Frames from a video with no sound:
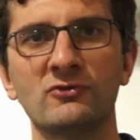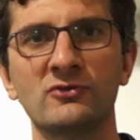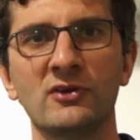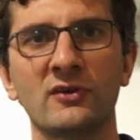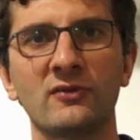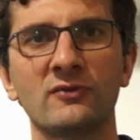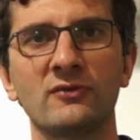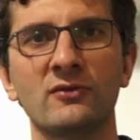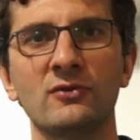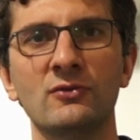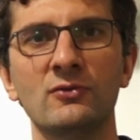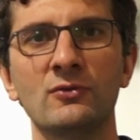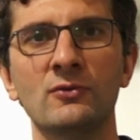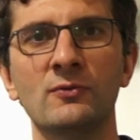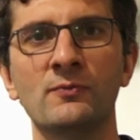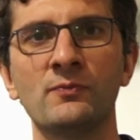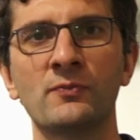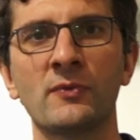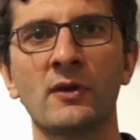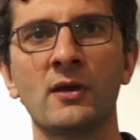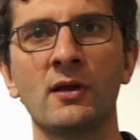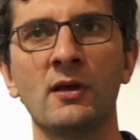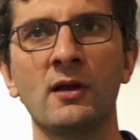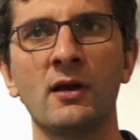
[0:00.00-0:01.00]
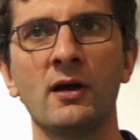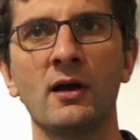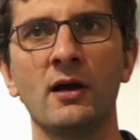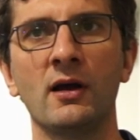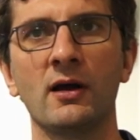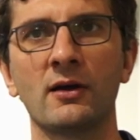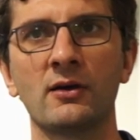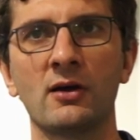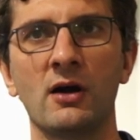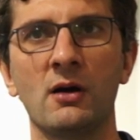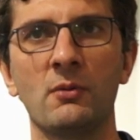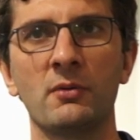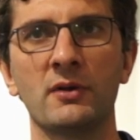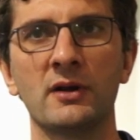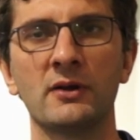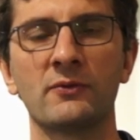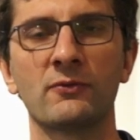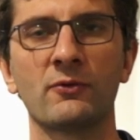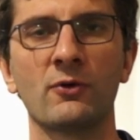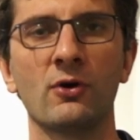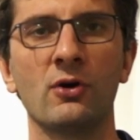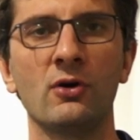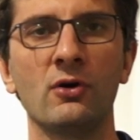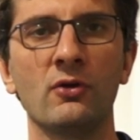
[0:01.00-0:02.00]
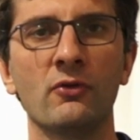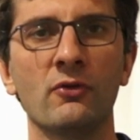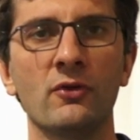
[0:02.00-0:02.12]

just to accommodate for all